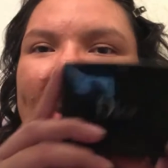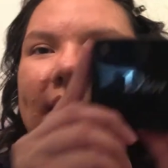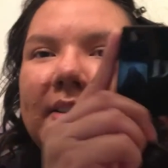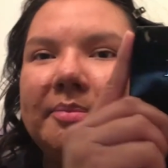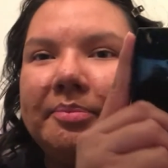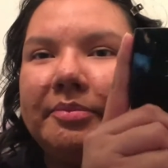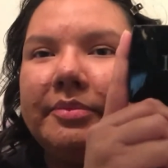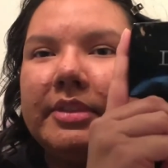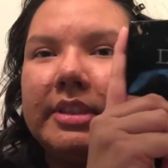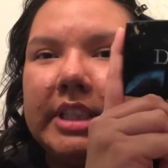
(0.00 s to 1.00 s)

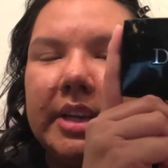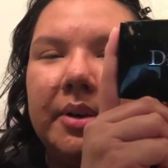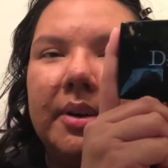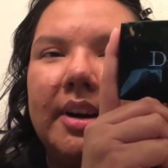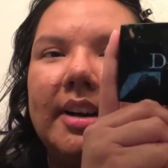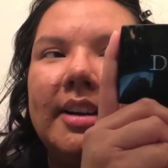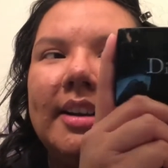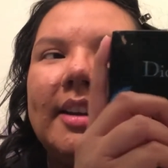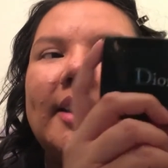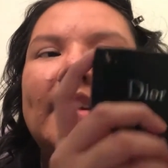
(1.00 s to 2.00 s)
Dior.
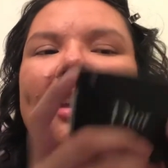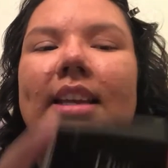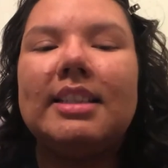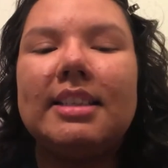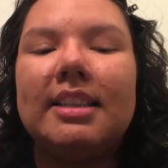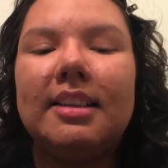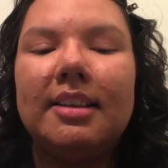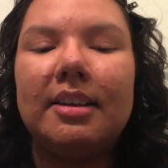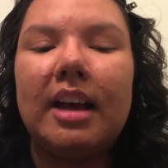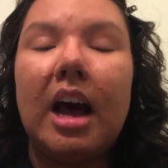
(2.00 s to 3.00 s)
It's
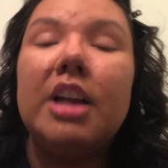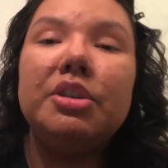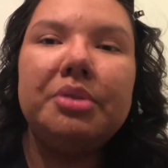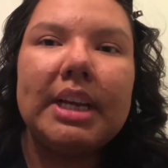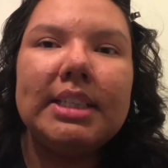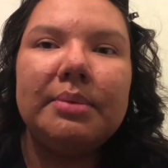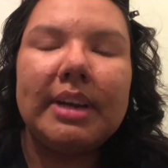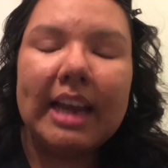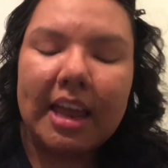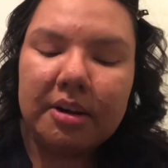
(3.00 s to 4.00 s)
the undressed
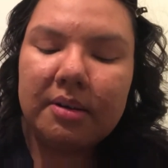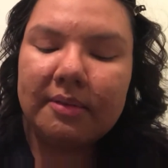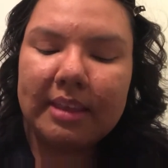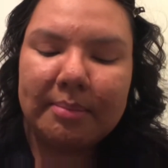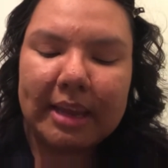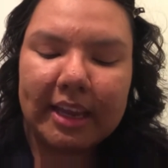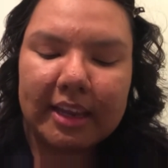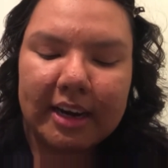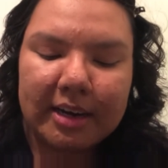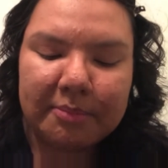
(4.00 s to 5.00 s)
one. I don't know if they make
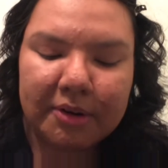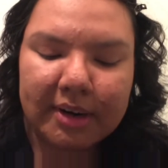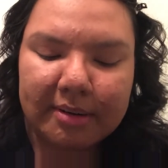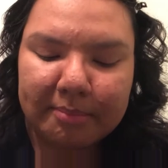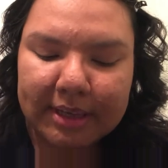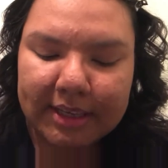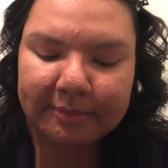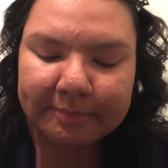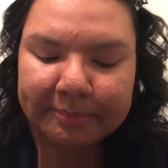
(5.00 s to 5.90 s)
it anymore, but